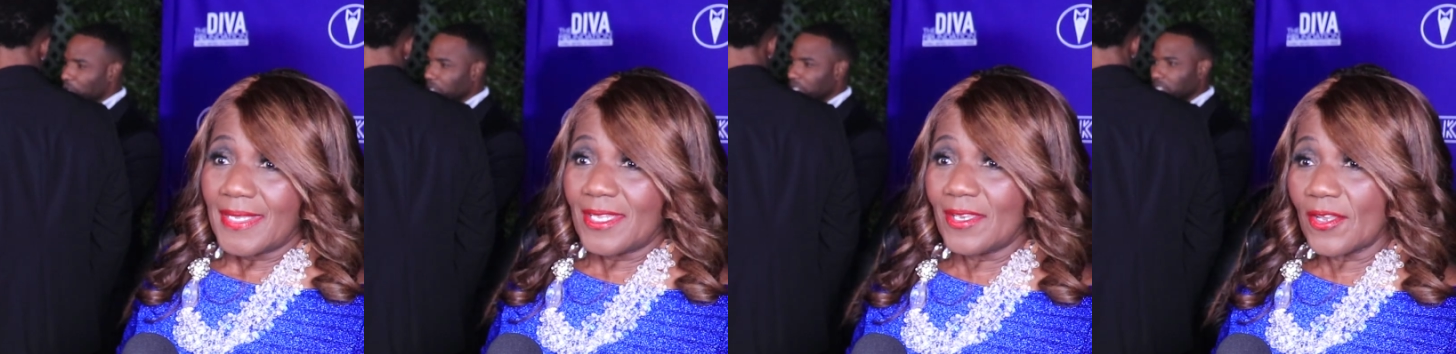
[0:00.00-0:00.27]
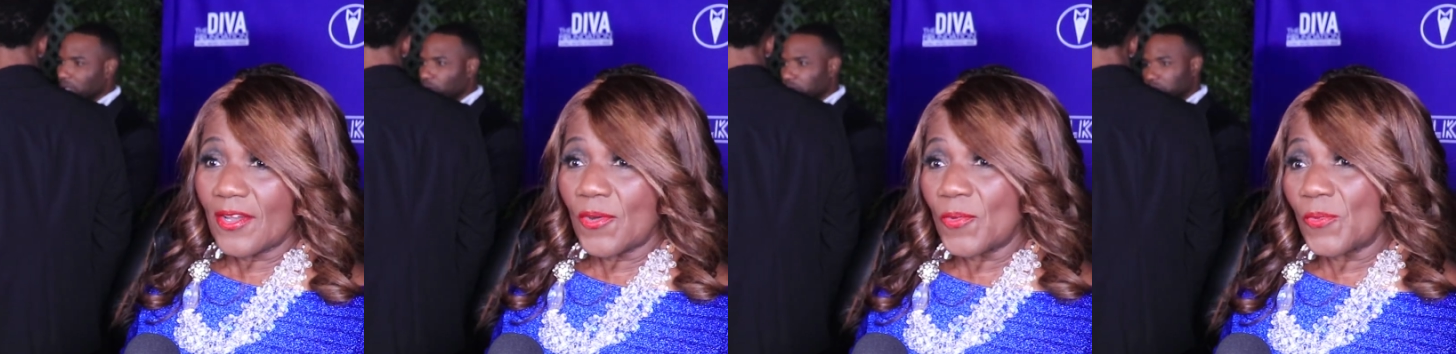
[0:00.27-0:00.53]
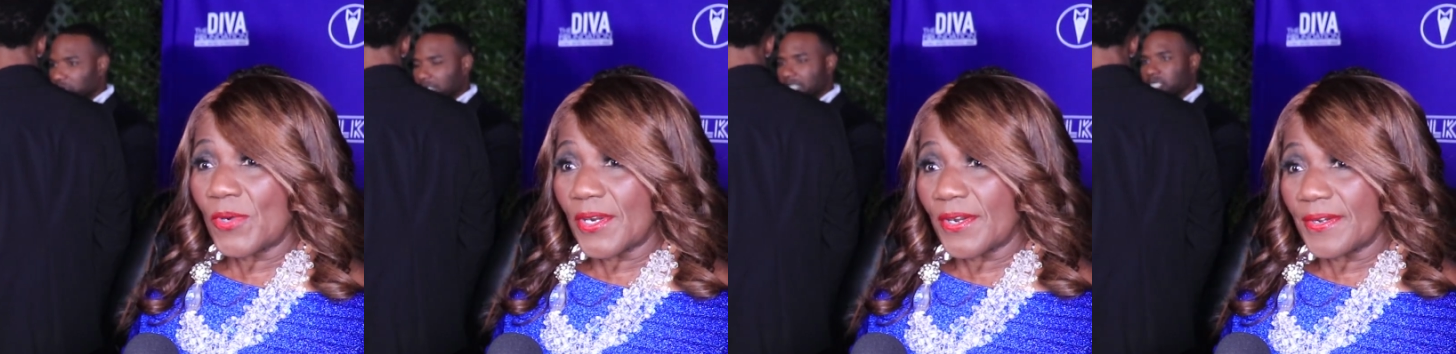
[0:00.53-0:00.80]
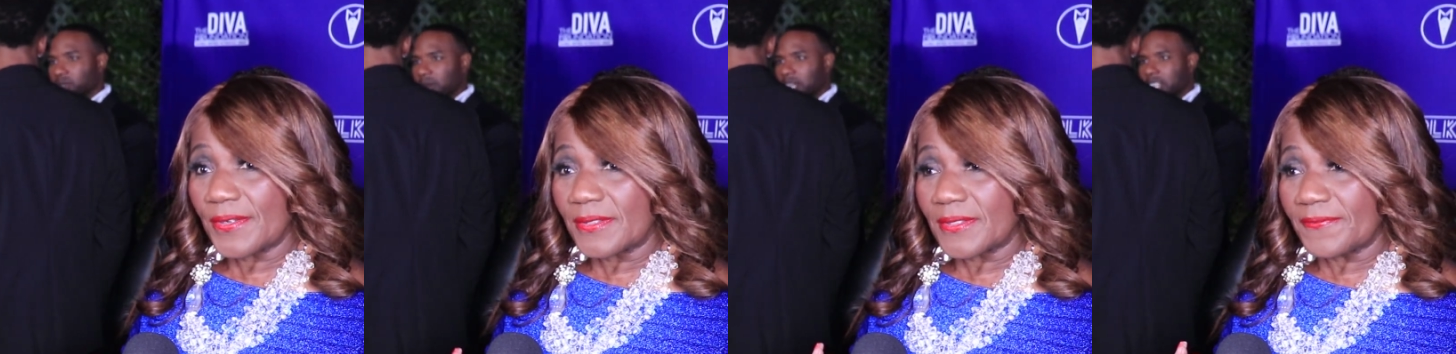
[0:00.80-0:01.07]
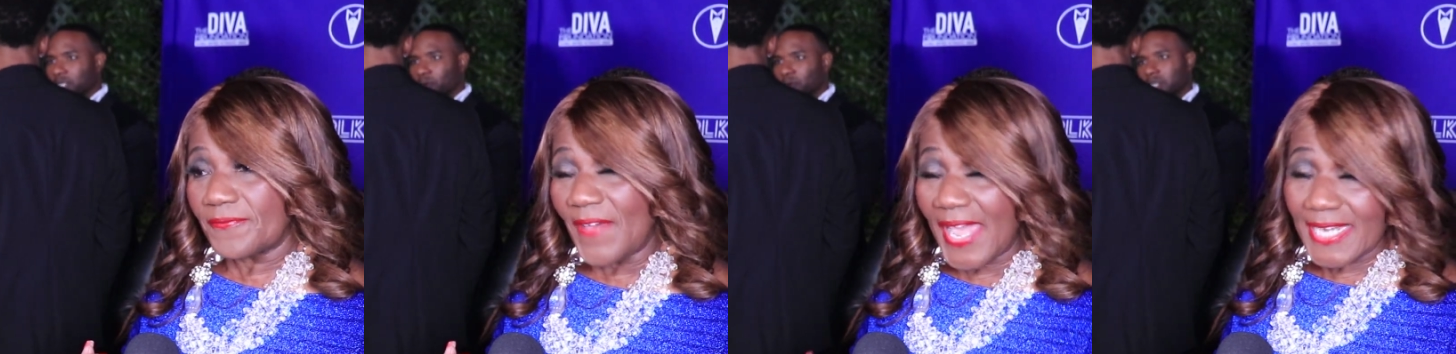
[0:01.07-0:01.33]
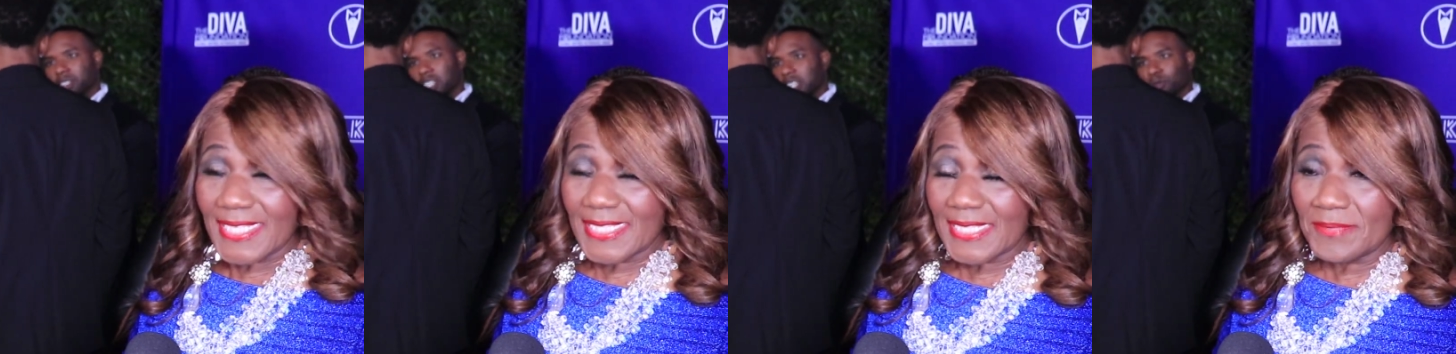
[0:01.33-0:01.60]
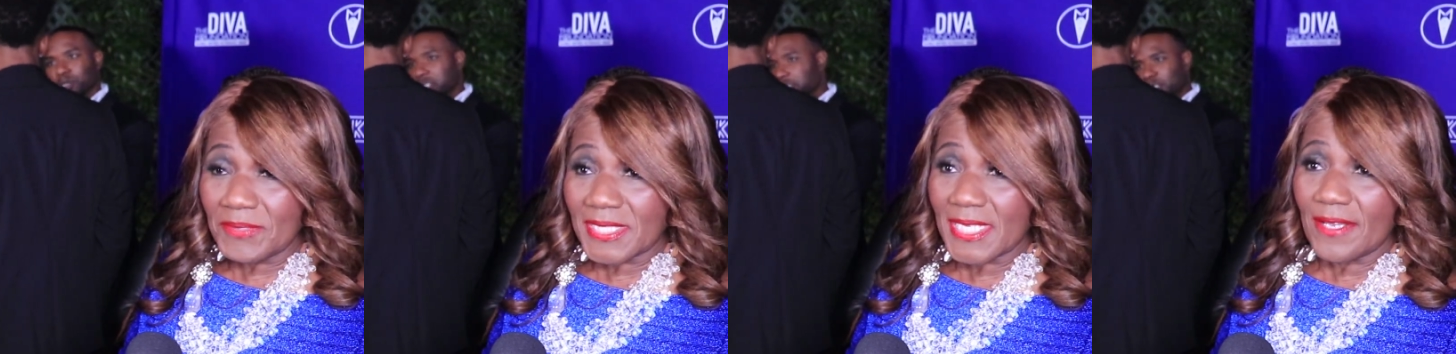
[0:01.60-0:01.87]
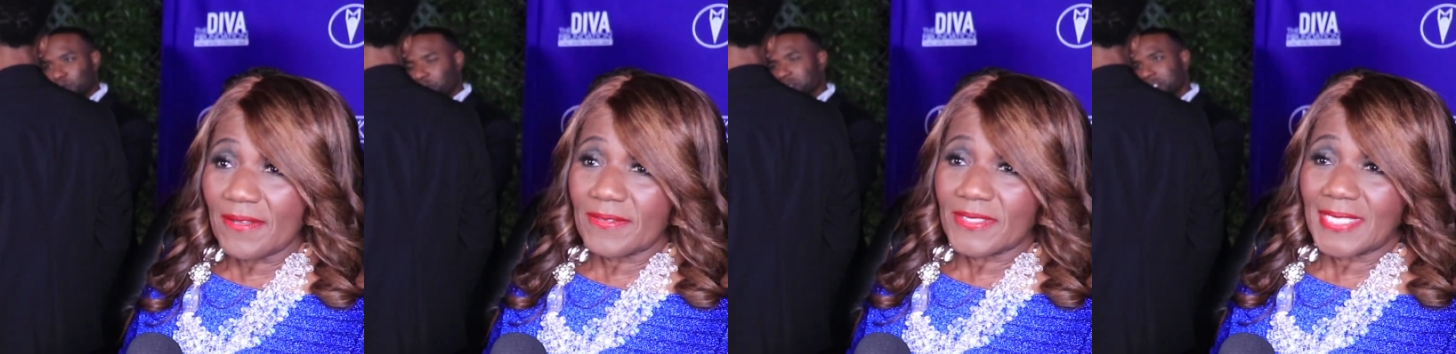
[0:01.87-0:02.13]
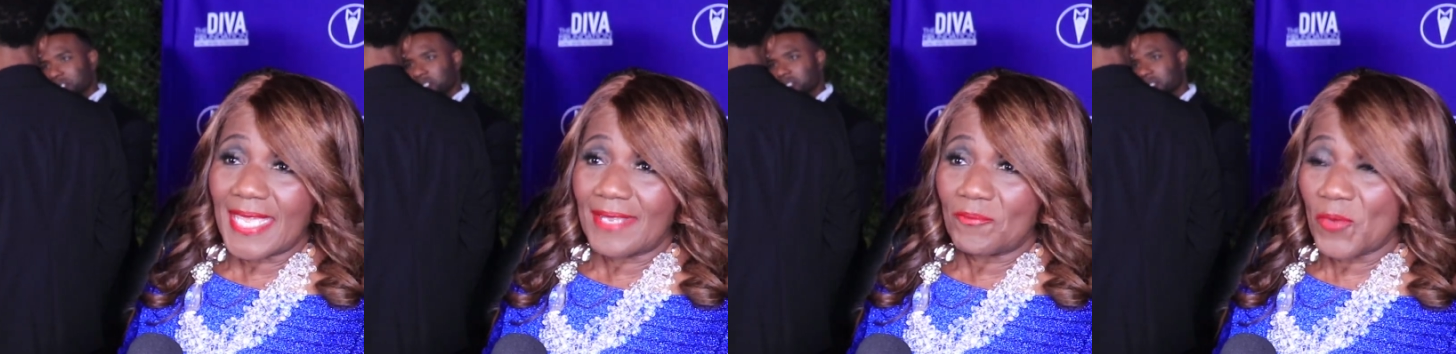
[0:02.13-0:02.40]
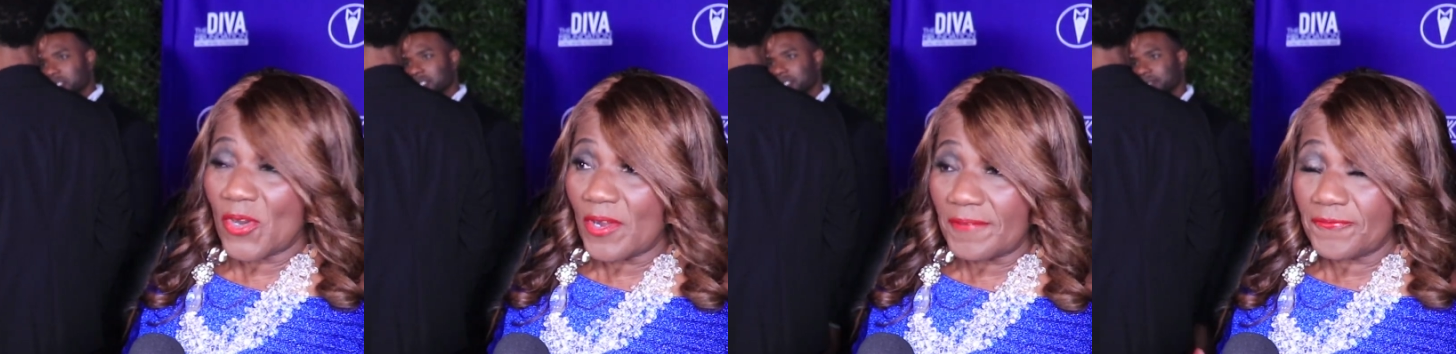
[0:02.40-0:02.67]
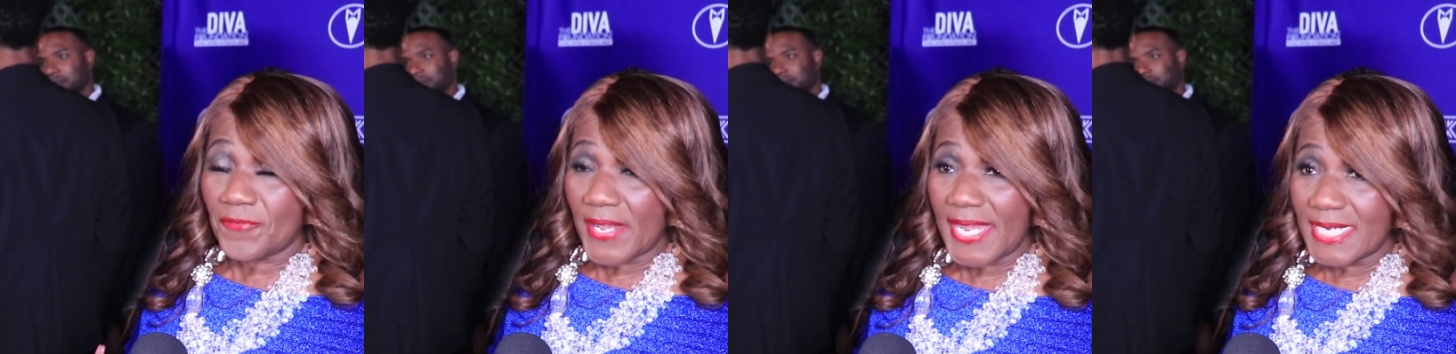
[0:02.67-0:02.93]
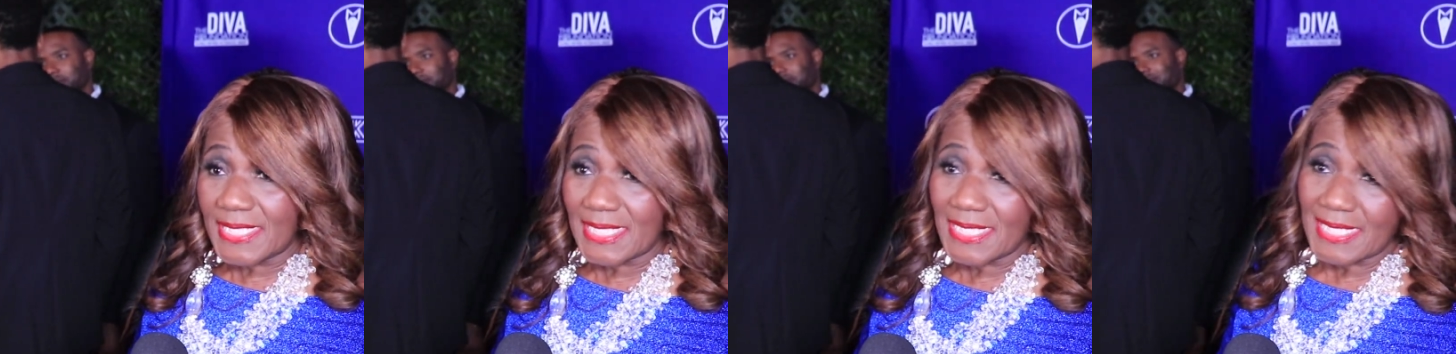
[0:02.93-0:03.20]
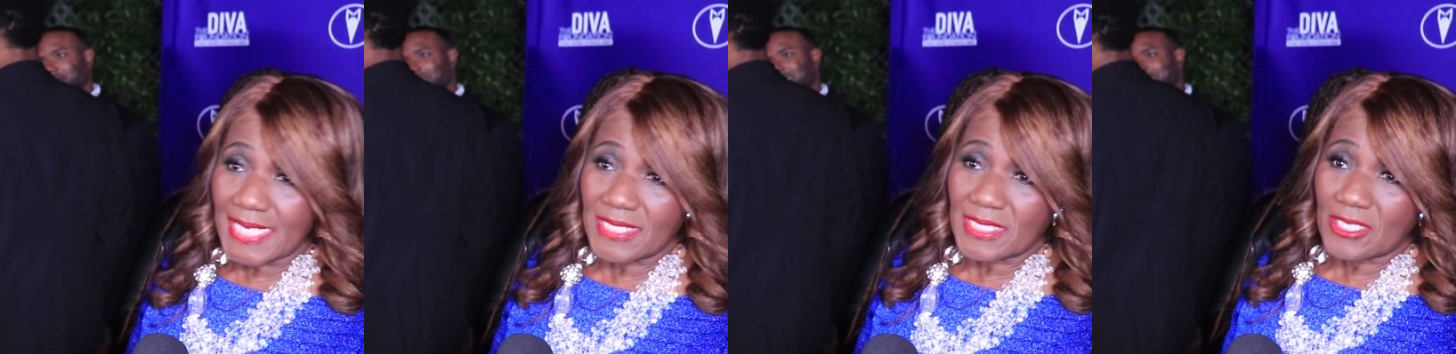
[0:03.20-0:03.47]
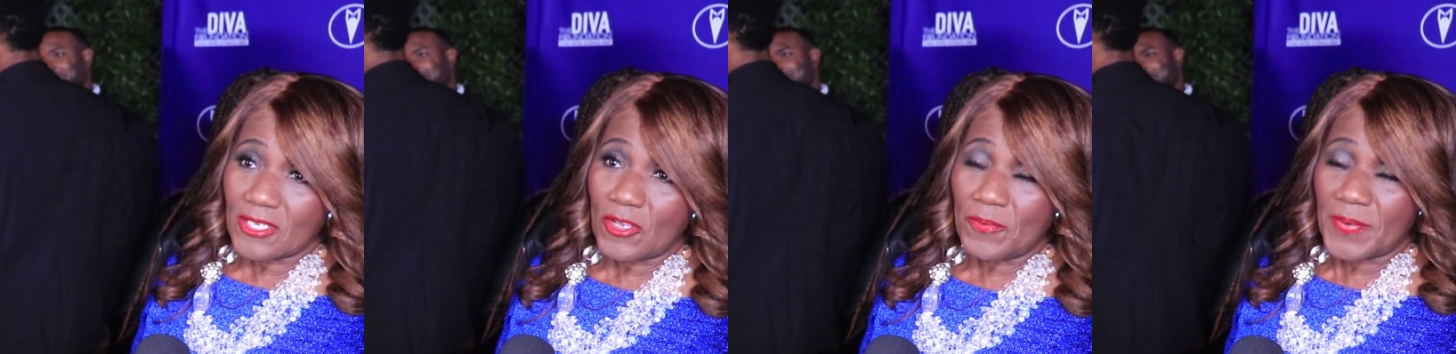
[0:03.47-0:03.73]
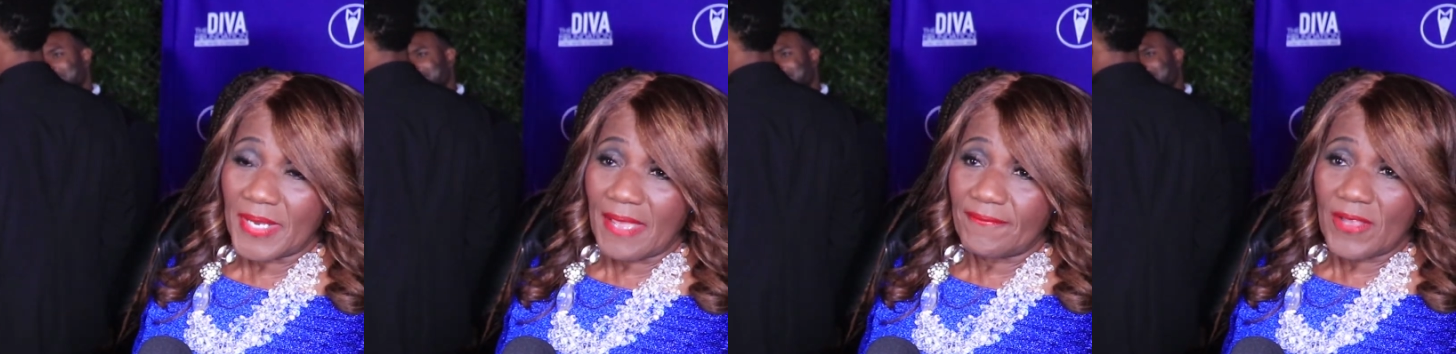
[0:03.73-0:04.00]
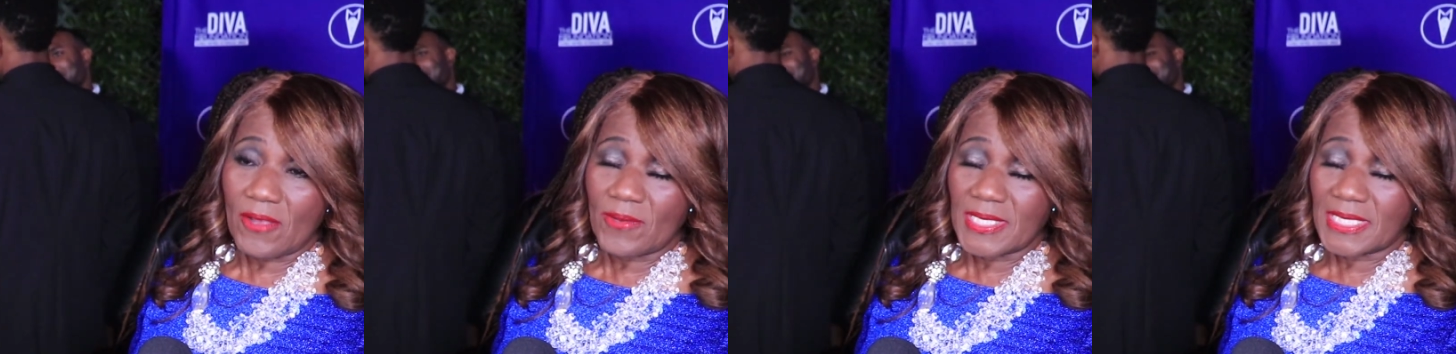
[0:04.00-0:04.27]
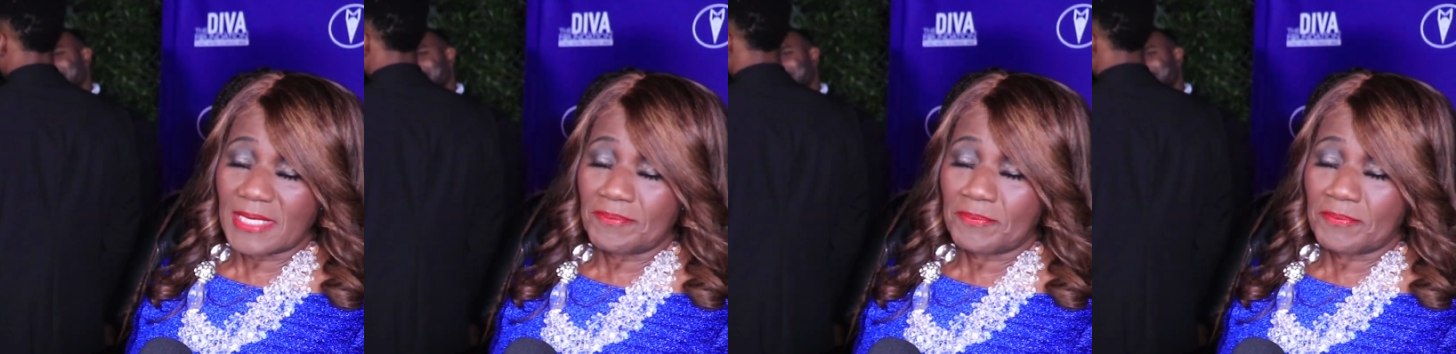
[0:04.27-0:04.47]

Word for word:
Speaker 1: you know, were finding themselves and were afraid to say so, but I've always